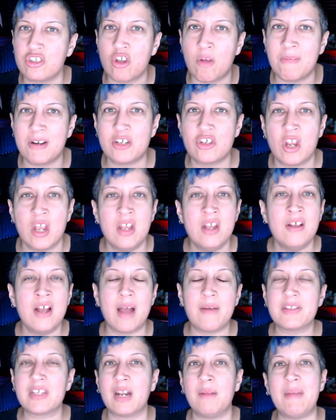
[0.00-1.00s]
Oh, so much.
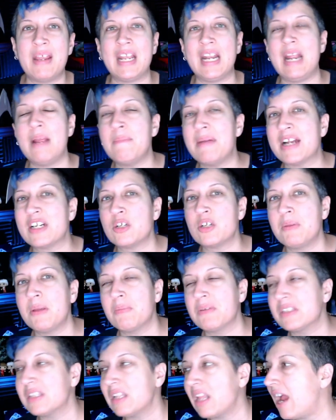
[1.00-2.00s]
I was gonna make an impact
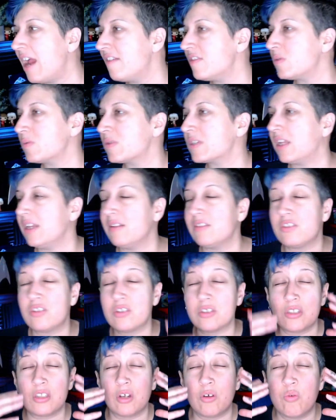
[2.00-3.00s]
on people's lives. It was,
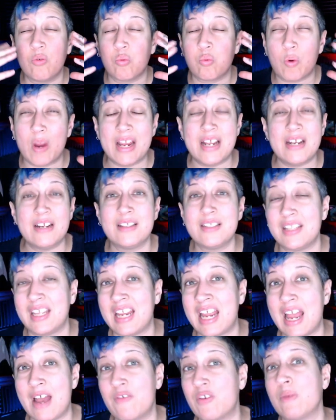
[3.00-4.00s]
it was just the
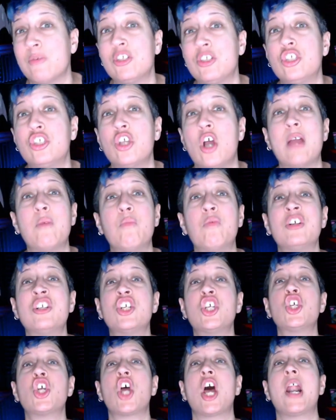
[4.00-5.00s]
greatest thing ever. I was so, I
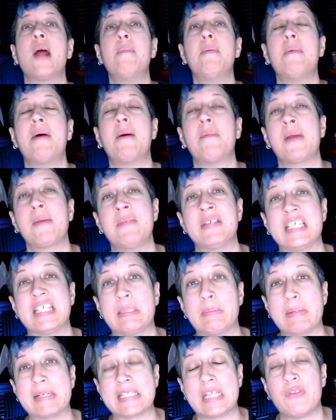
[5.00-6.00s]
wouldn't shut up about my
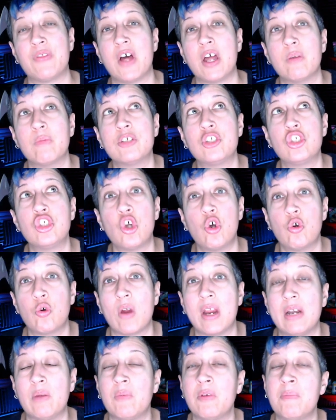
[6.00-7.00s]
business because I thought it was
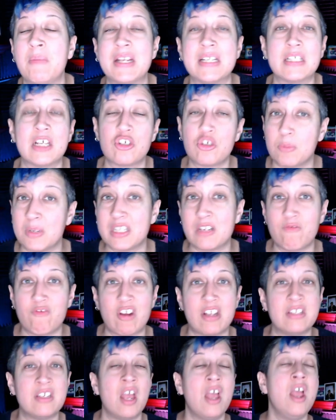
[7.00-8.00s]
so great and we'd make such a big
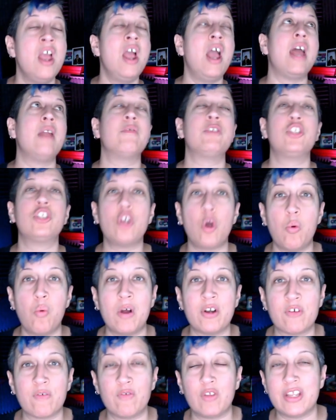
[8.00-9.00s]
difference and it was
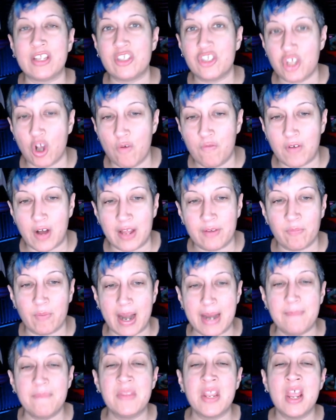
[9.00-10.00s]
so wonderful and so
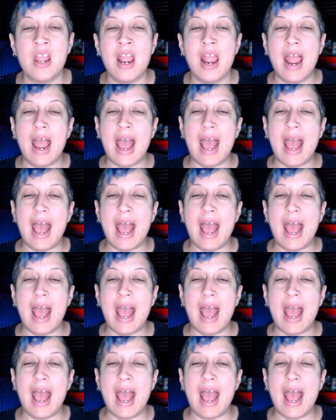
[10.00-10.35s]
fun, right?